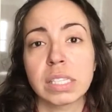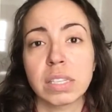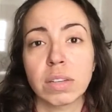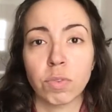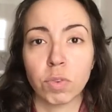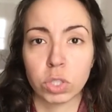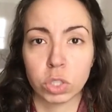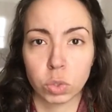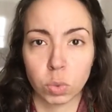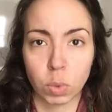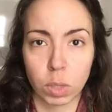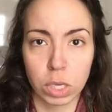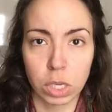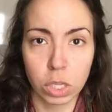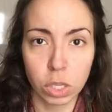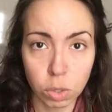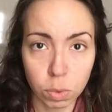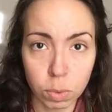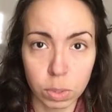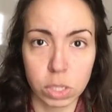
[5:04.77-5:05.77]
of which one
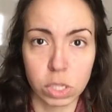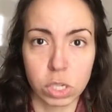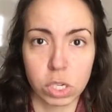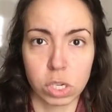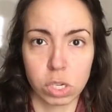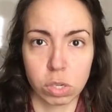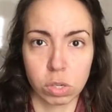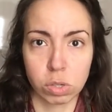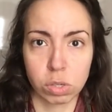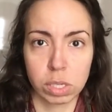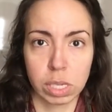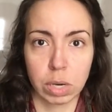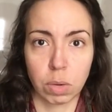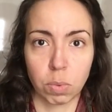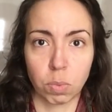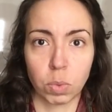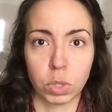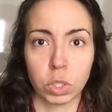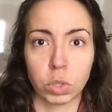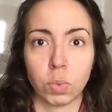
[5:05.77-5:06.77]
you would choose and
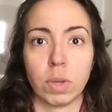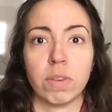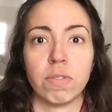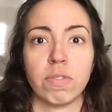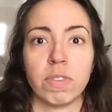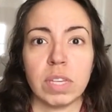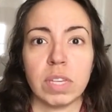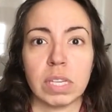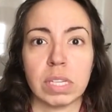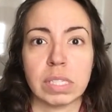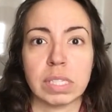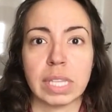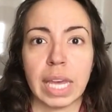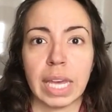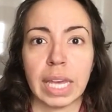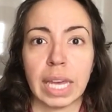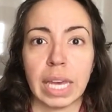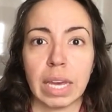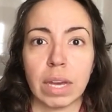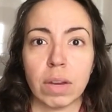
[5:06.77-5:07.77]
which one feels
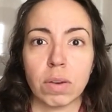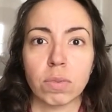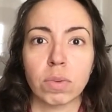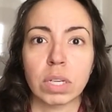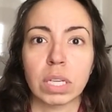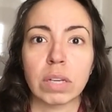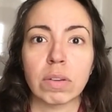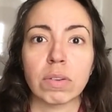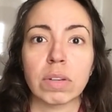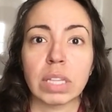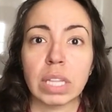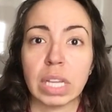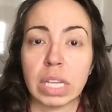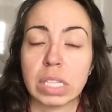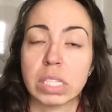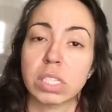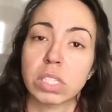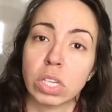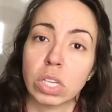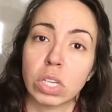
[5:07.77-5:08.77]
like it really
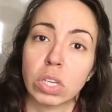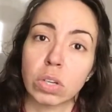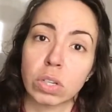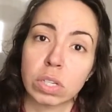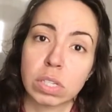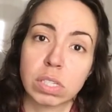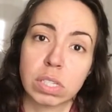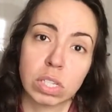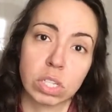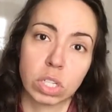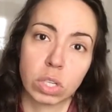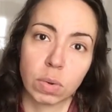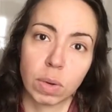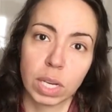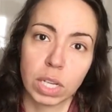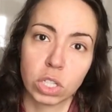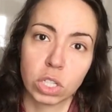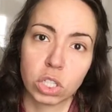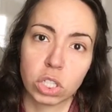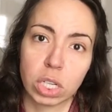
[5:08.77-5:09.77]
relates to your
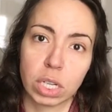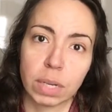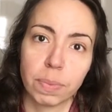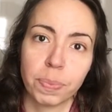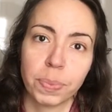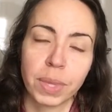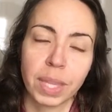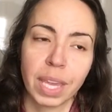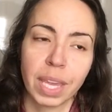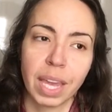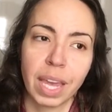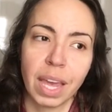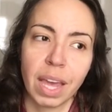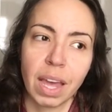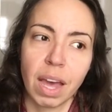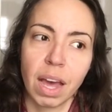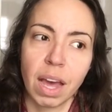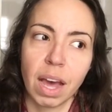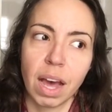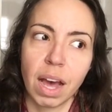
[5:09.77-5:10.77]
situation,
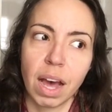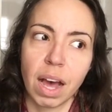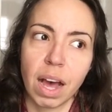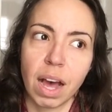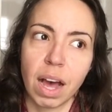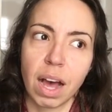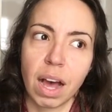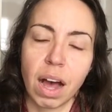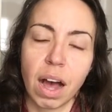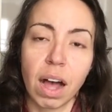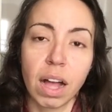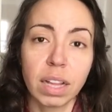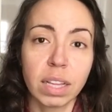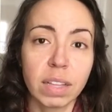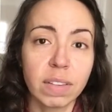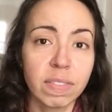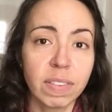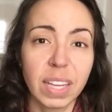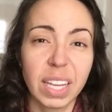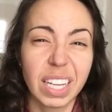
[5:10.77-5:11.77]
all
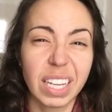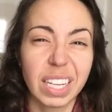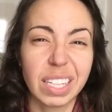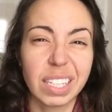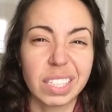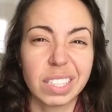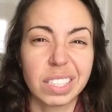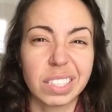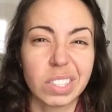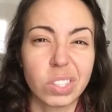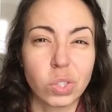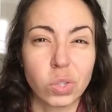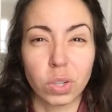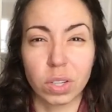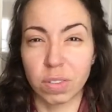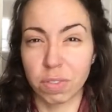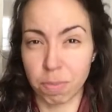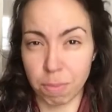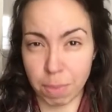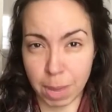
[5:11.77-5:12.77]
of it sort
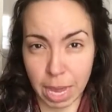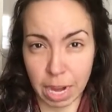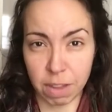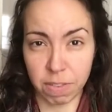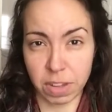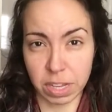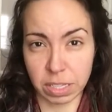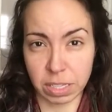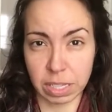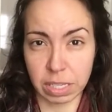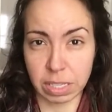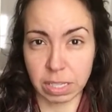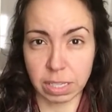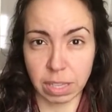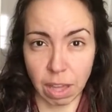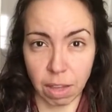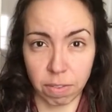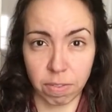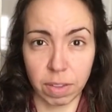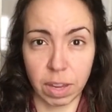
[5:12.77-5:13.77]
of manifests
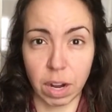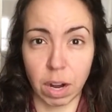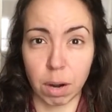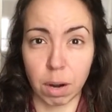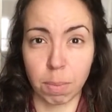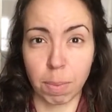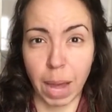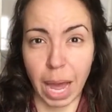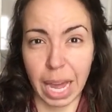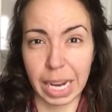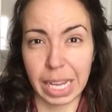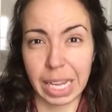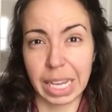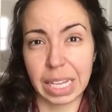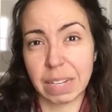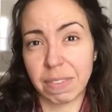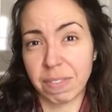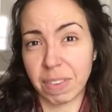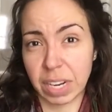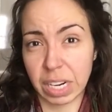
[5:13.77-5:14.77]
itself in our body
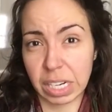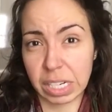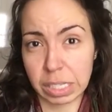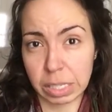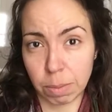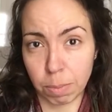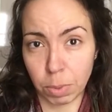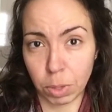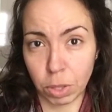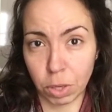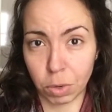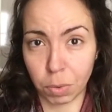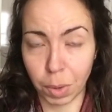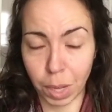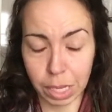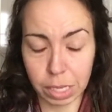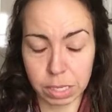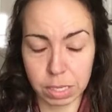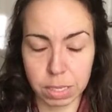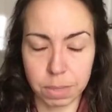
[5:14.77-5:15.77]
in very similar
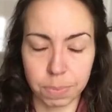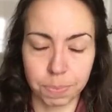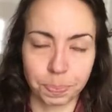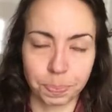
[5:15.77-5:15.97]
ways.